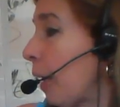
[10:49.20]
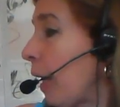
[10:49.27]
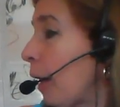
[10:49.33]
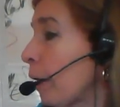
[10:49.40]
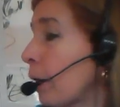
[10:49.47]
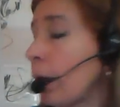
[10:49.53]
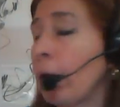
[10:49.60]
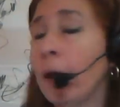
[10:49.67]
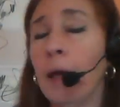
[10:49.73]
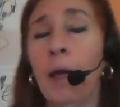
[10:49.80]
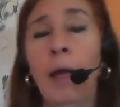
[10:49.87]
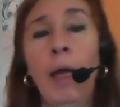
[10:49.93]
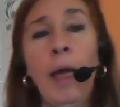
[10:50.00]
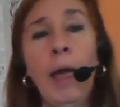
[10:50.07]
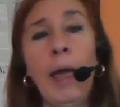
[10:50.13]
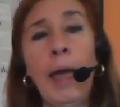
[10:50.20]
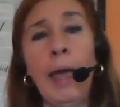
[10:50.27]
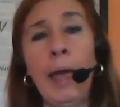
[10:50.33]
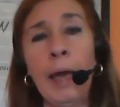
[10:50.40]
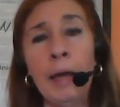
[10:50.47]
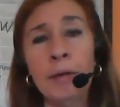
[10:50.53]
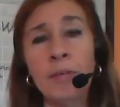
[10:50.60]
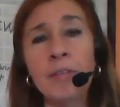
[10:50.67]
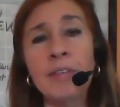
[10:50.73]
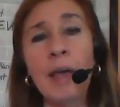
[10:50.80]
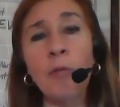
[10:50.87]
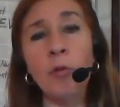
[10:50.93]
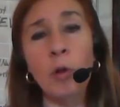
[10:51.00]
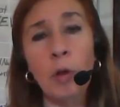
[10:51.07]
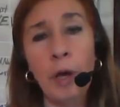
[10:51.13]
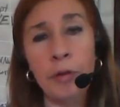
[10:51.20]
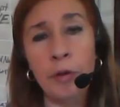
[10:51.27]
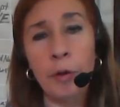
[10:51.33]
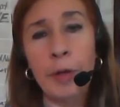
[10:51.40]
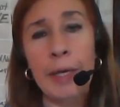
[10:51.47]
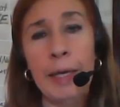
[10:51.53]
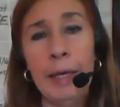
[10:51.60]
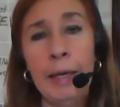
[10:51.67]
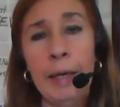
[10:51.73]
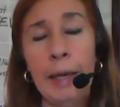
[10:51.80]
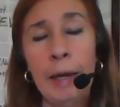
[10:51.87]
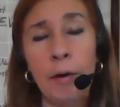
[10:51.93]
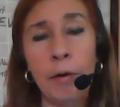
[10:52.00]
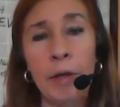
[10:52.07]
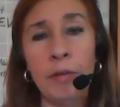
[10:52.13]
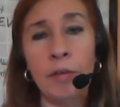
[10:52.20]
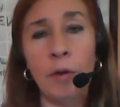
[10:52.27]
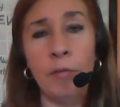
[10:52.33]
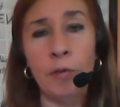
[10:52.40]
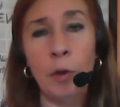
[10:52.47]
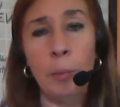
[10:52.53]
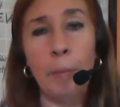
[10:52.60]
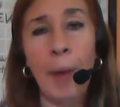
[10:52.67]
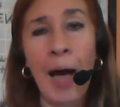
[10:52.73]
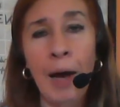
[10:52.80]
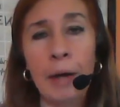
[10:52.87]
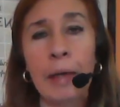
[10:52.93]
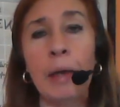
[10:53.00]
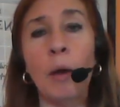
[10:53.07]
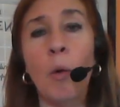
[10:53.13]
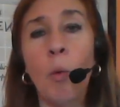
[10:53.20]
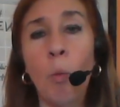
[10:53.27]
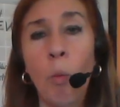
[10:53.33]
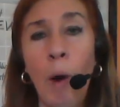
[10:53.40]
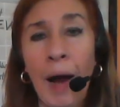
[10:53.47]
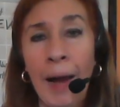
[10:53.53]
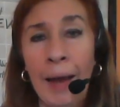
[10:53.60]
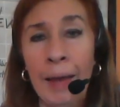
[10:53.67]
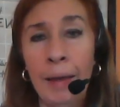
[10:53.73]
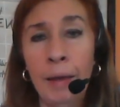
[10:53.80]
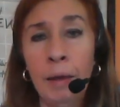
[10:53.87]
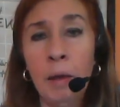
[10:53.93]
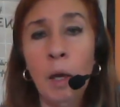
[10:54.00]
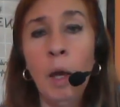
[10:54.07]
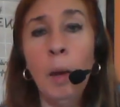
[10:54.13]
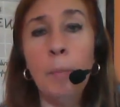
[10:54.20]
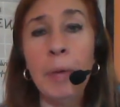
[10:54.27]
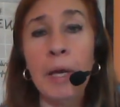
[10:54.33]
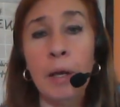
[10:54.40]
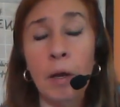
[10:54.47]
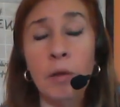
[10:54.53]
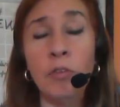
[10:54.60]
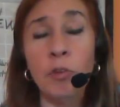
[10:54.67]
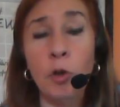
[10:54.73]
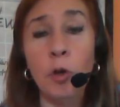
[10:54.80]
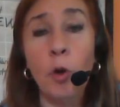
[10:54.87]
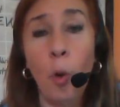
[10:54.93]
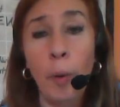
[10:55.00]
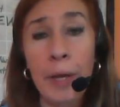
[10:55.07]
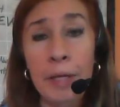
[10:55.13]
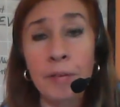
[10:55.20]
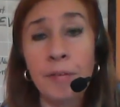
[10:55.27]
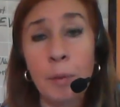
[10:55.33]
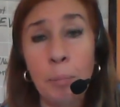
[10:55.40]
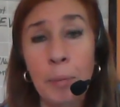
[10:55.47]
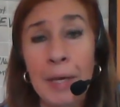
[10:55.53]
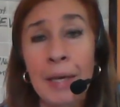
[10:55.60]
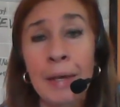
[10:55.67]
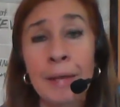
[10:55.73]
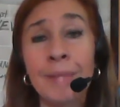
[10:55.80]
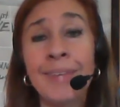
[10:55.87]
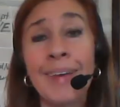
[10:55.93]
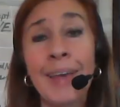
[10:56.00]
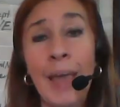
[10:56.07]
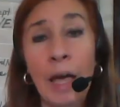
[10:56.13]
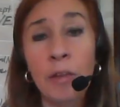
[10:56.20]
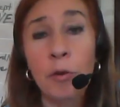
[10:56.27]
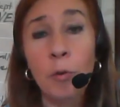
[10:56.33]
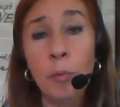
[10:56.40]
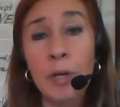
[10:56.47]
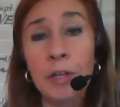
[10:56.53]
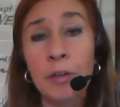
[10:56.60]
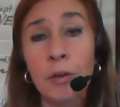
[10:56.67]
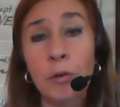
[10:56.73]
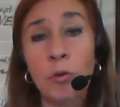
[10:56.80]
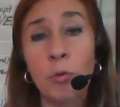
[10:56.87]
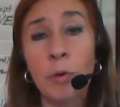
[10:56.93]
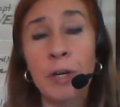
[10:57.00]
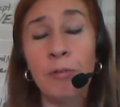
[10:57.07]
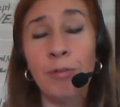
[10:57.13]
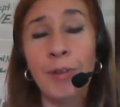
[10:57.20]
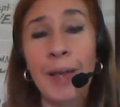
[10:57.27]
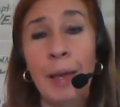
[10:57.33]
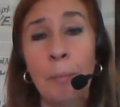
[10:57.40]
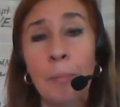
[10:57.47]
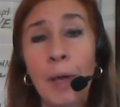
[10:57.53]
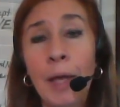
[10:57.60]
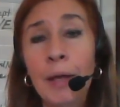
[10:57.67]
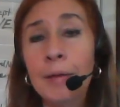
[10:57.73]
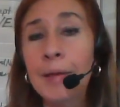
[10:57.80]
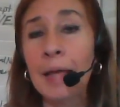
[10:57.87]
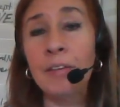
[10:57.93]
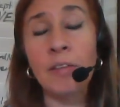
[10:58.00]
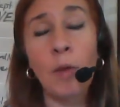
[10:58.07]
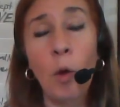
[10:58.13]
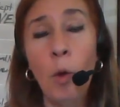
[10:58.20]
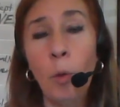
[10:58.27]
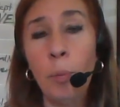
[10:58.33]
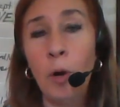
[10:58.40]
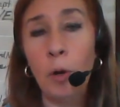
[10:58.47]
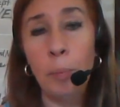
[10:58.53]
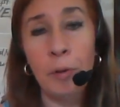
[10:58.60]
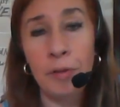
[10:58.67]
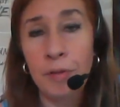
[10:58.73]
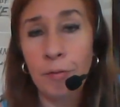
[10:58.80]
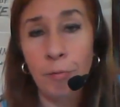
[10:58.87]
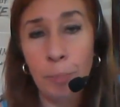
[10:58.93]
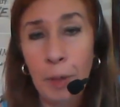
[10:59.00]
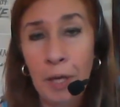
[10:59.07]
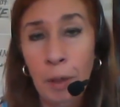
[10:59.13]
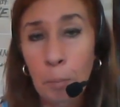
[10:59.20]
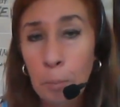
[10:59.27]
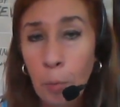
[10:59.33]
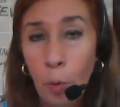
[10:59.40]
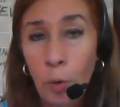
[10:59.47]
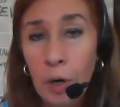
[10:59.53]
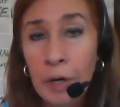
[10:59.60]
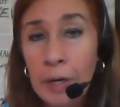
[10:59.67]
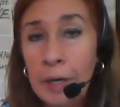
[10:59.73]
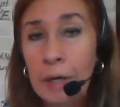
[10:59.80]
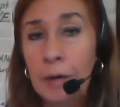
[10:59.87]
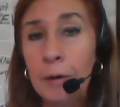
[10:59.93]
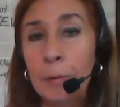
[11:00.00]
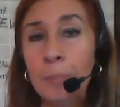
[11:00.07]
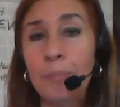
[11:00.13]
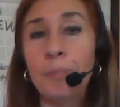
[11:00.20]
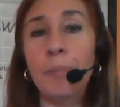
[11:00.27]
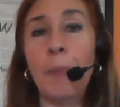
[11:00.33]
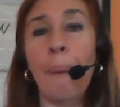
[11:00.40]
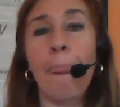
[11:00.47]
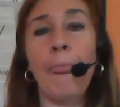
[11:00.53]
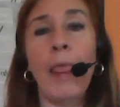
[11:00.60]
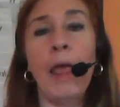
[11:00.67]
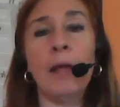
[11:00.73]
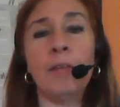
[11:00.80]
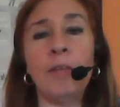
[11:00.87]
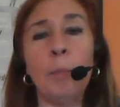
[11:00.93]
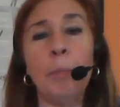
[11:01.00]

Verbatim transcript: back, and several other key areas of your body. Why? Because you're going to be together with your twin flame. That's the whole purpose of being born here, to